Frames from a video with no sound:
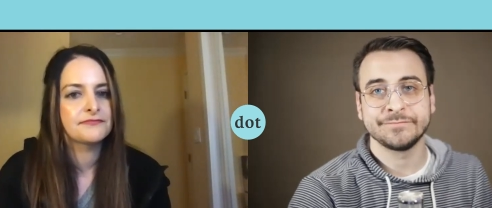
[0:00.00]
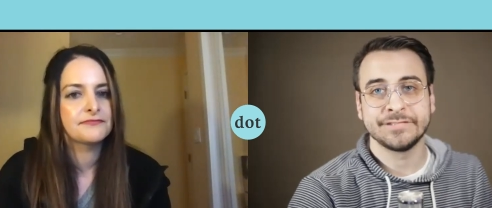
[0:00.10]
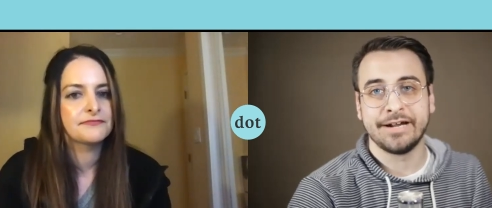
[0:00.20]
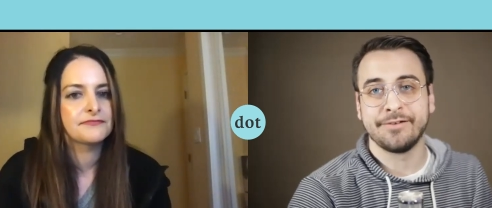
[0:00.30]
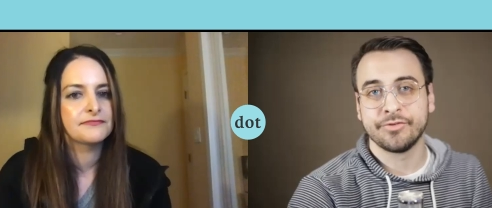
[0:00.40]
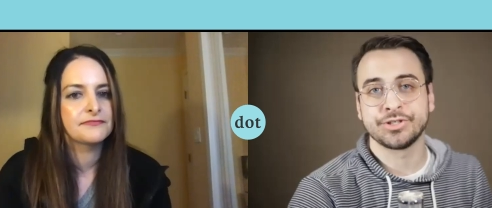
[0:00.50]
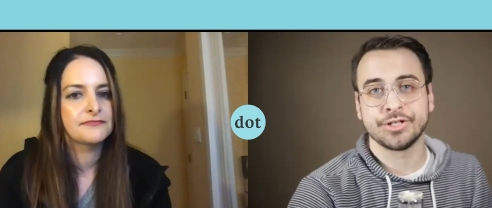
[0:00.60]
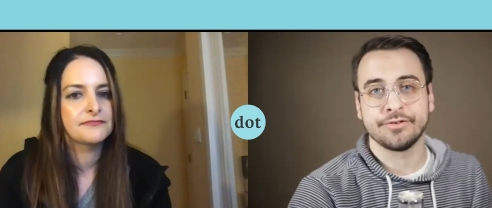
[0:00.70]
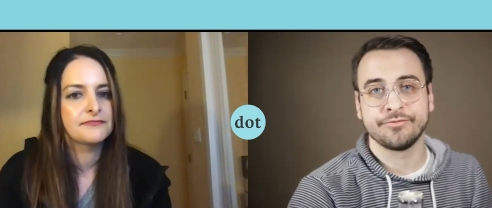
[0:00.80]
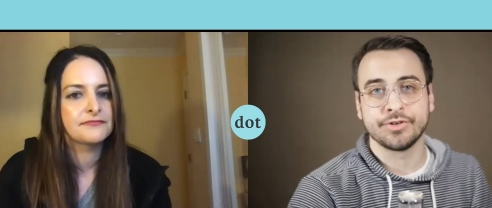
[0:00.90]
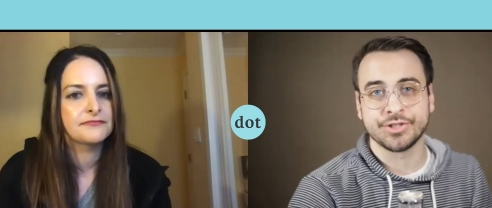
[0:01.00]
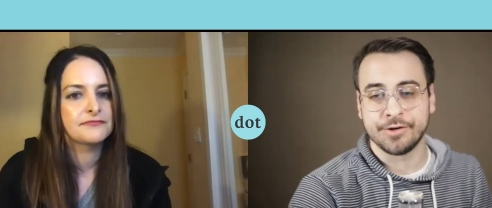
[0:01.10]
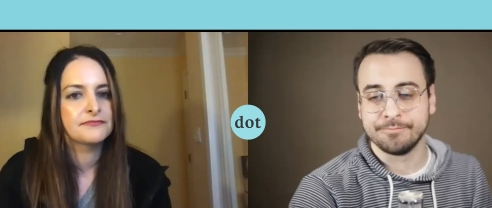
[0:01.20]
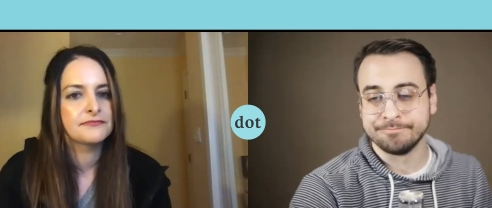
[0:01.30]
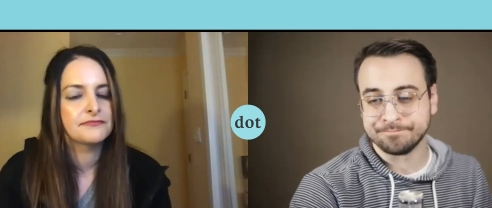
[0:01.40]
Speaker 1: Yeah, for sure, for
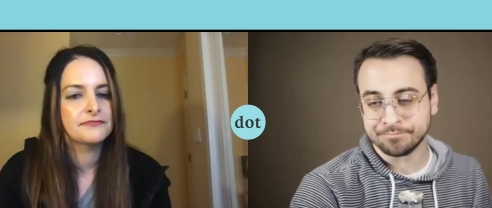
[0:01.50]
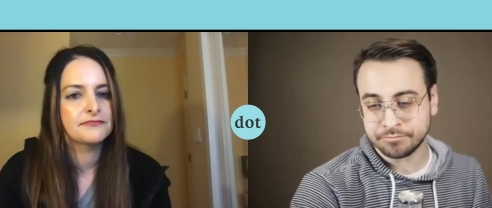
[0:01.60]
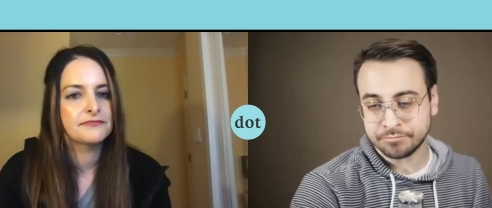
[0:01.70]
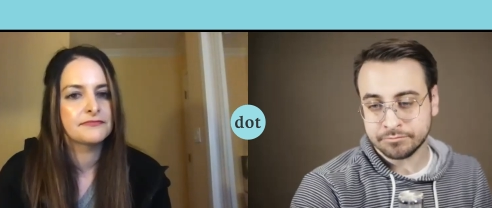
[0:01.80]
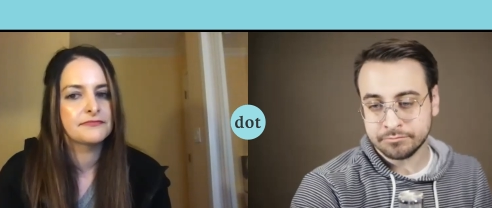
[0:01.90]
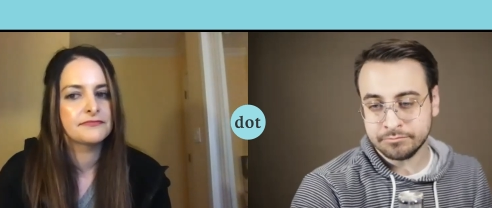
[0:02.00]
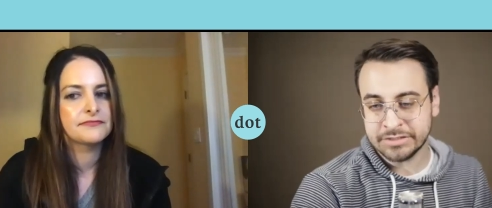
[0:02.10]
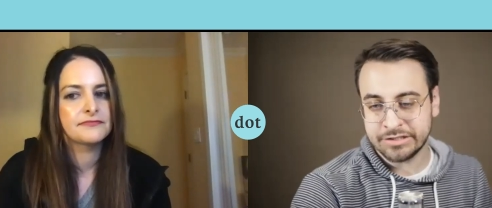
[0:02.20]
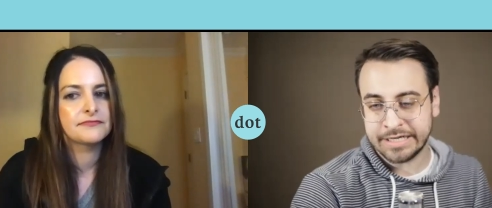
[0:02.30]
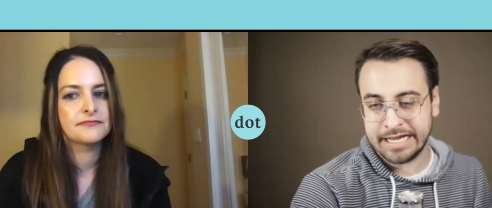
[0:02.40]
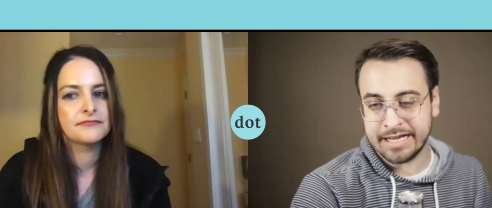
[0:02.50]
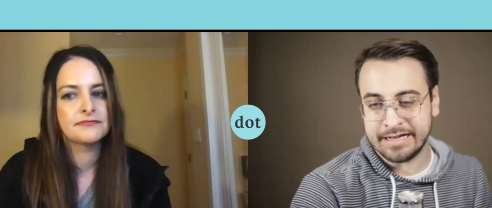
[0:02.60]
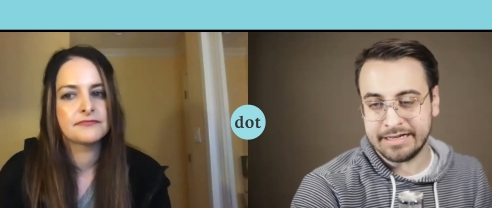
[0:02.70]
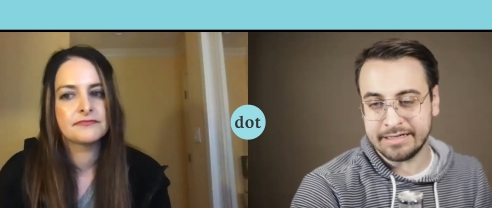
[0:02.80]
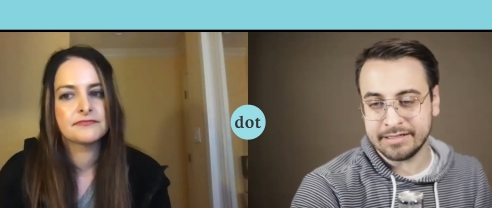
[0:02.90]
sure. Okay,
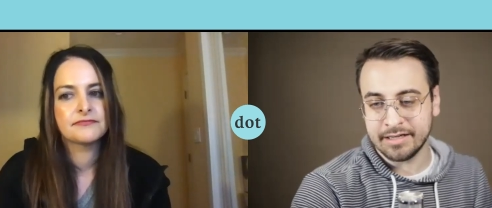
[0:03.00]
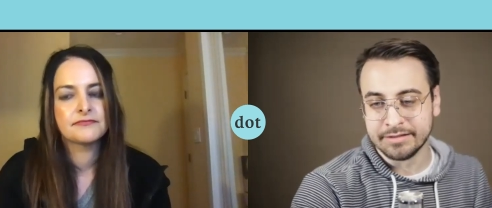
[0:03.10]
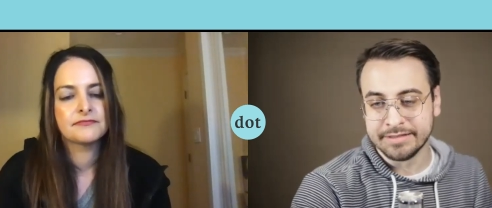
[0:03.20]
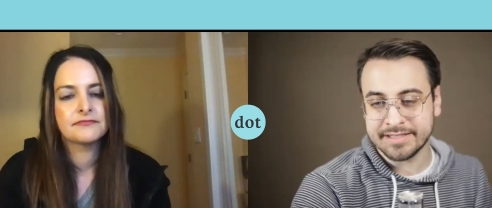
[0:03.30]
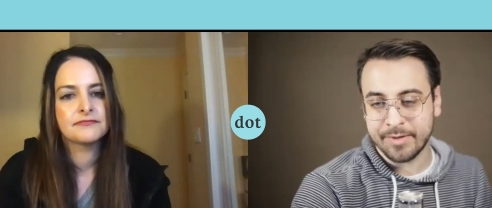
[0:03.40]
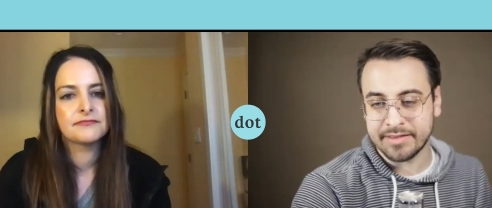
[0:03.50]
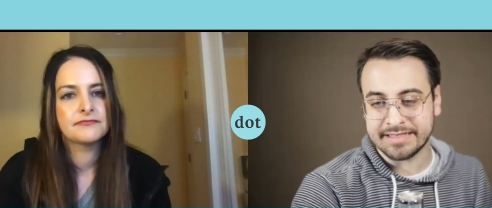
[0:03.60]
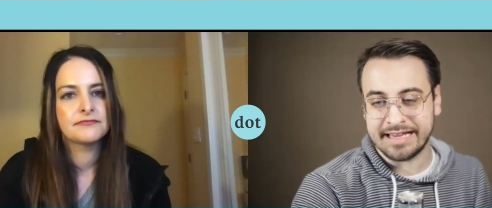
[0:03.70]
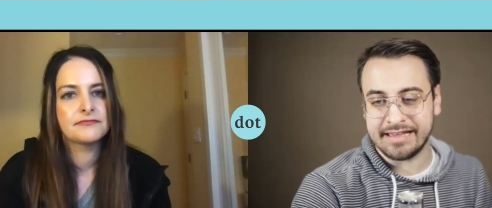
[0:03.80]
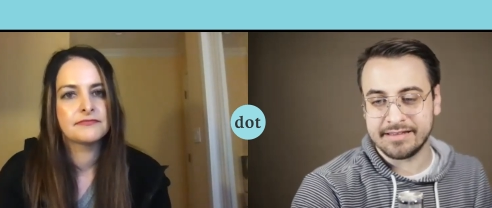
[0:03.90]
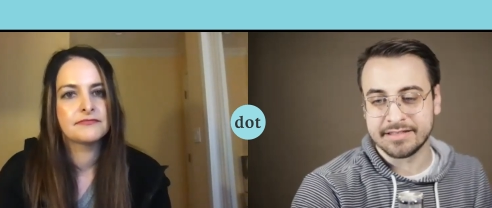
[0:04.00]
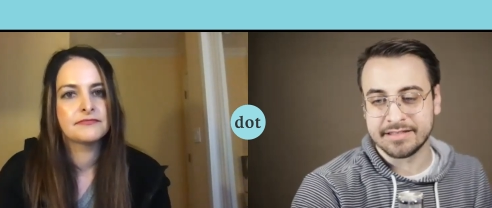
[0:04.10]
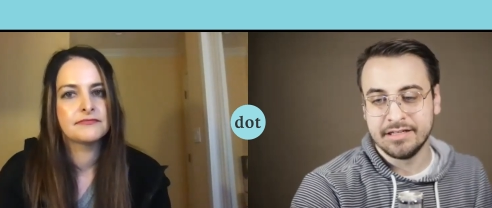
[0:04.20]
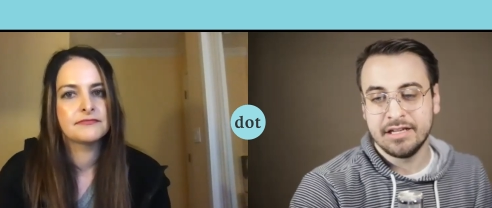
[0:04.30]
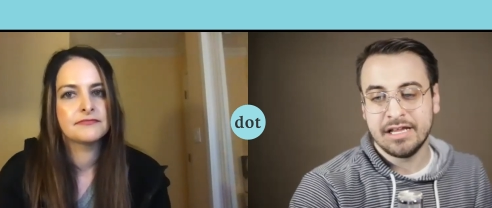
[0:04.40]
uh, Elizabeth says,
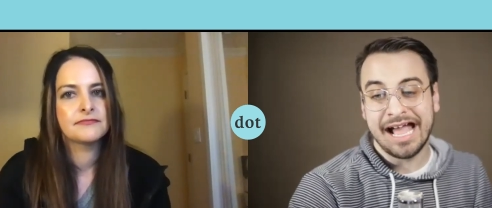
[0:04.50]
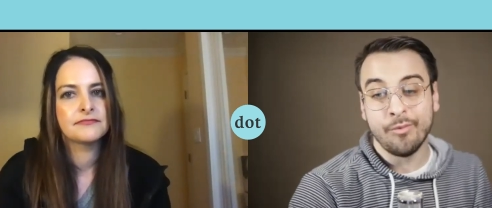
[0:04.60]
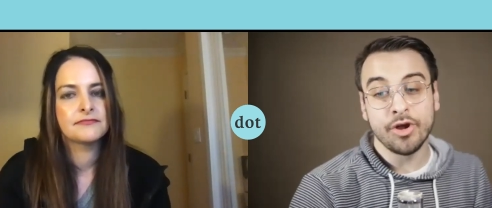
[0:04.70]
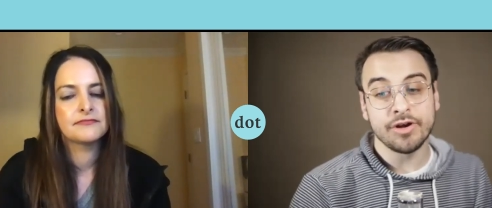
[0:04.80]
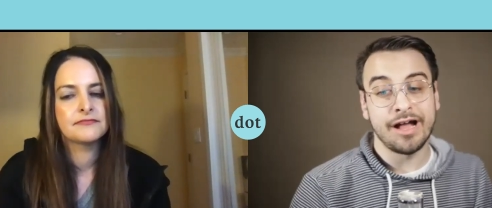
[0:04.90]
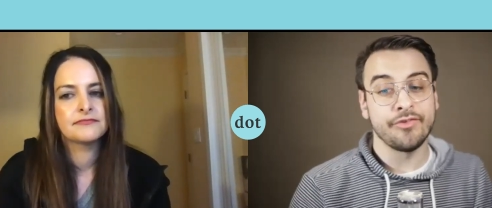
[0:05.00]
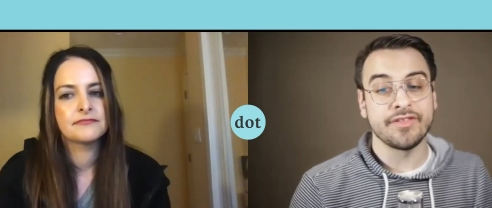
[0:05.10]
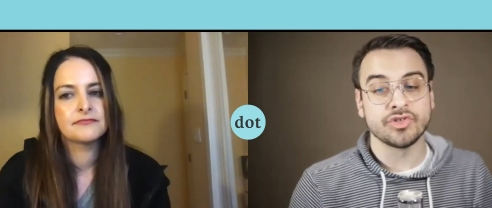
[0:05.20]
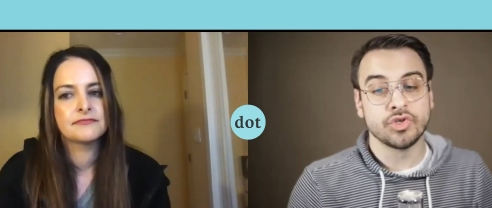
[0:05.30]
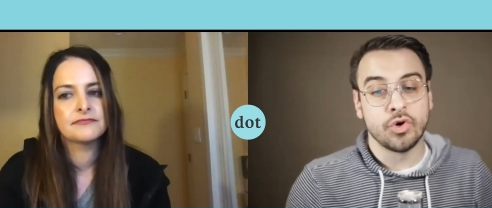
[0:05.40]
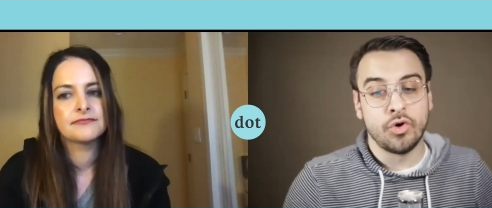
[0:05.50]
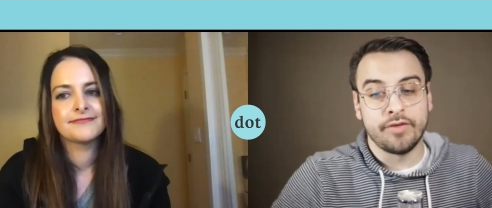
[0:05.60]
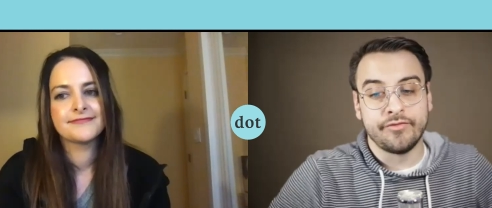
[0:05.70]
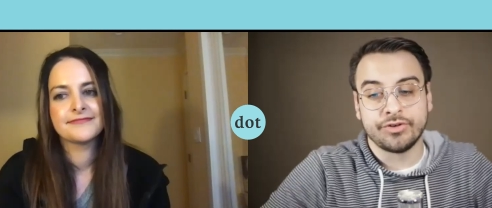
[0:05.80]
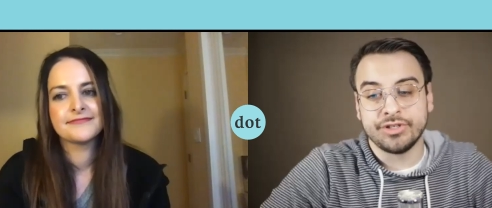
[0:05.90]
I wonder how this goal
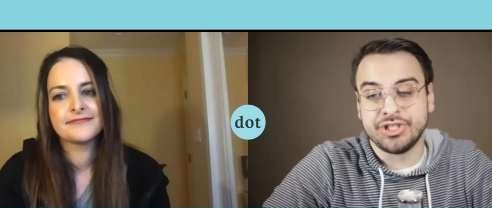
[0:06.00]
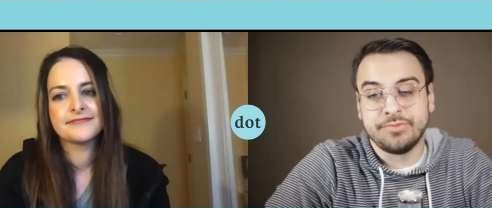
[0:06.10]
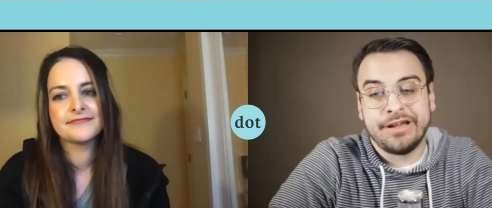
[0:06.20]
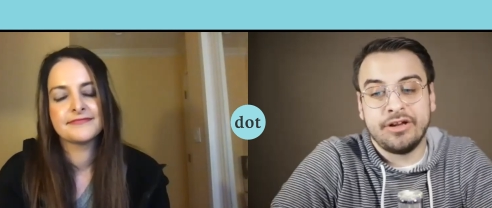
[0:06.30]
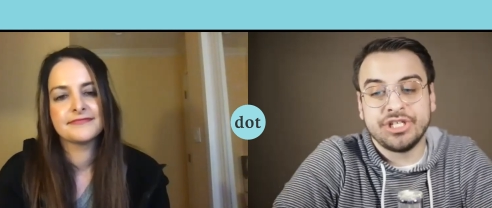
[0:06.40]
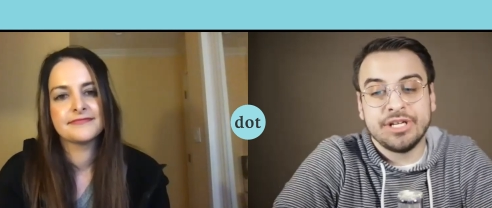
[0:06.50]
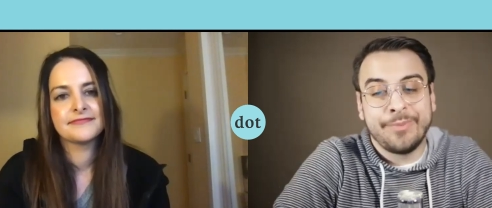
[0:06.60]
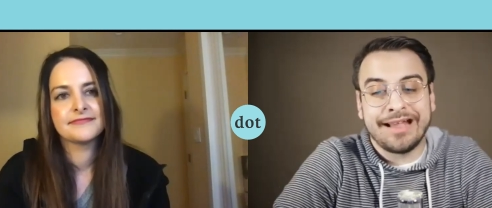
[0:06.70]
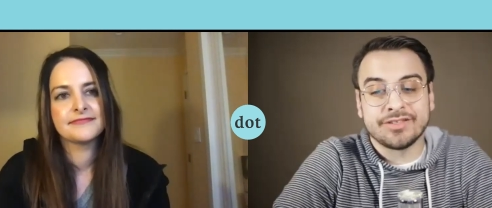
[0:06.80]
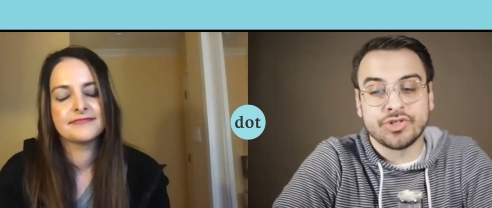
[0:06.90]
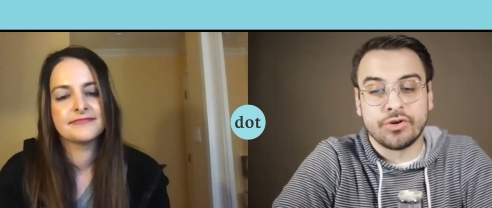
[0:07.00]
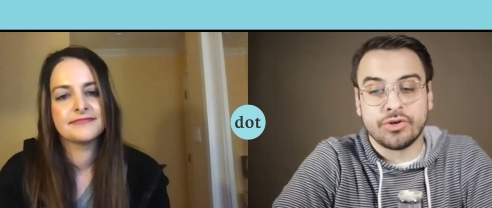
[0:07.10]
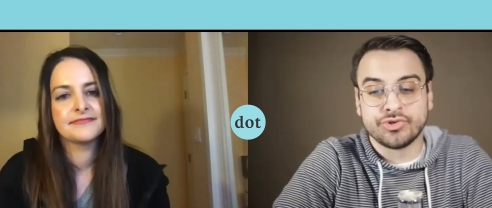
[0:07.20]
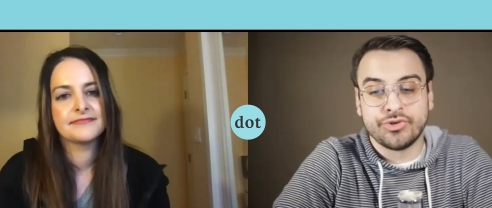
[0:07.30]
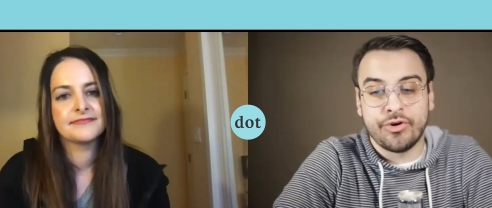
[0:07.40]
of a Christian marriage impacts
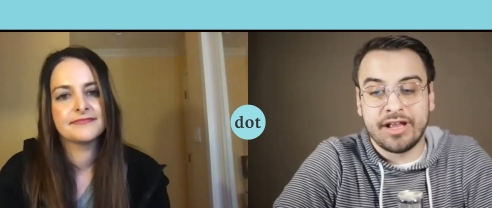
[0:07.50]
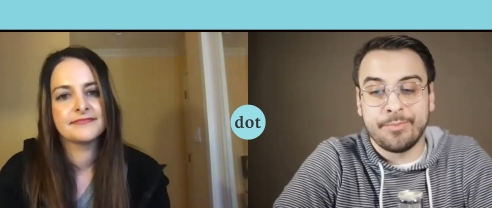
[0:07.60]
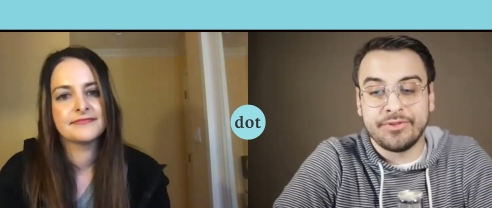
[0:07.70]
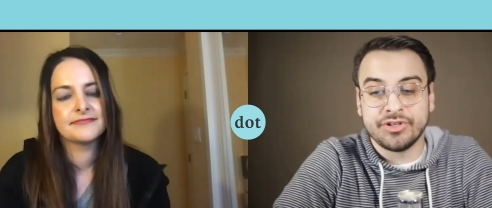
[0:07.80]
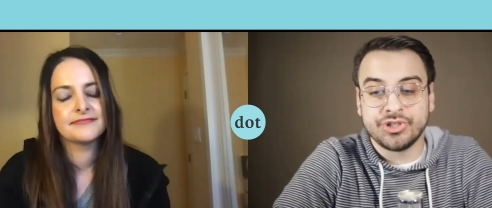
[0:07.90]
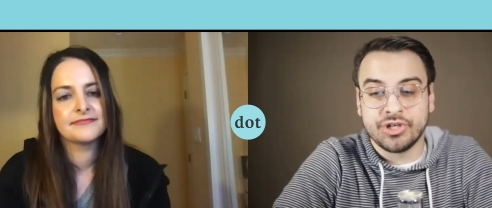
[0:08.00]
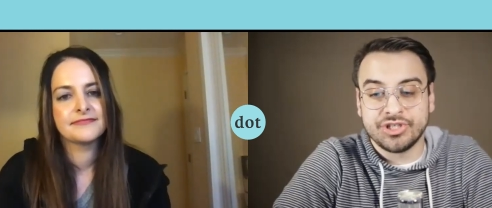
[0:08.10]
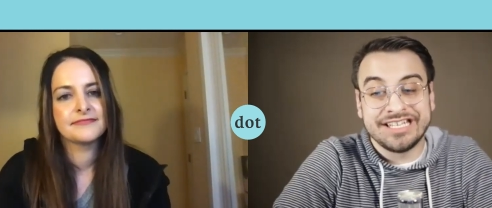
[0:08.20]
girls growing up in the church.